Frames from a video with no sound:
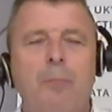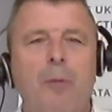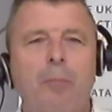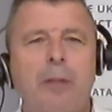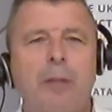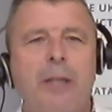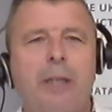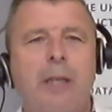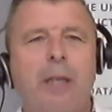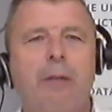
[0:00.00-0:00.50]

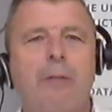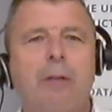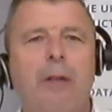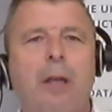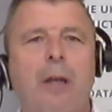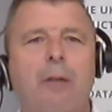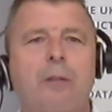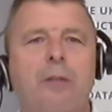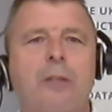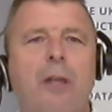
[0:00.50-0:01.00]
probably a year
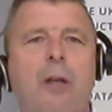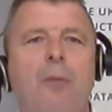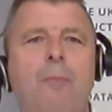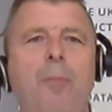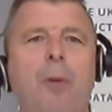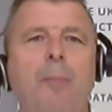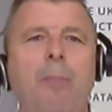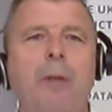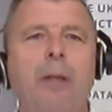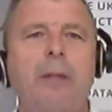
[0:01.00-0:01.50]
ago or so,
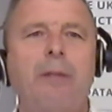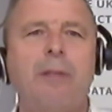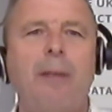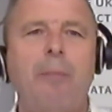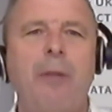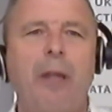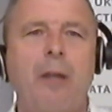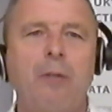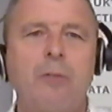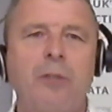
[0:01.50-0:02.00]
probably
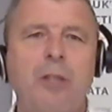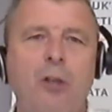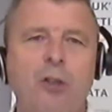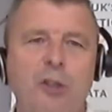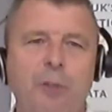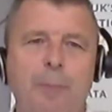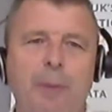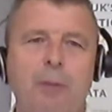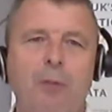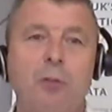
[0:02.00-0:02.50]
some of those
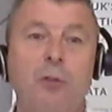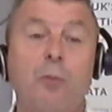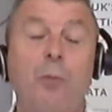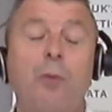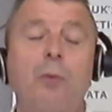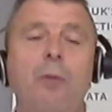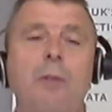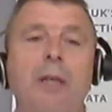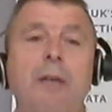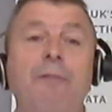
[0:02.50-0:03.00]
hospitals,
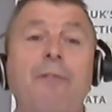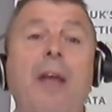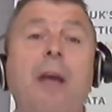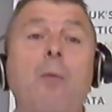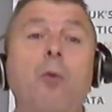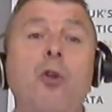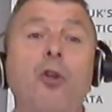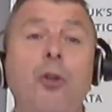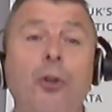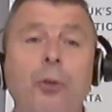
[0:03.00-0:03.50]
if
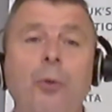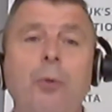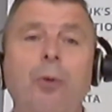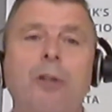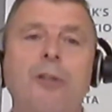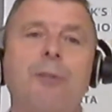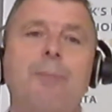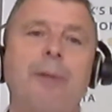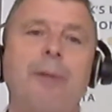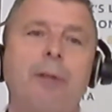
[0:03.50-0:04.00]
they were new
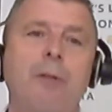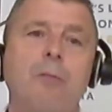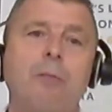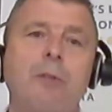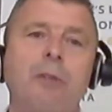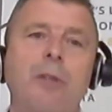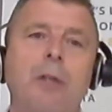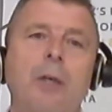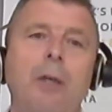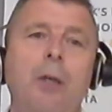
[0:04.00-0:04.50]

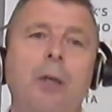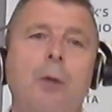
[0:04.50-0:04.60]
hospitals,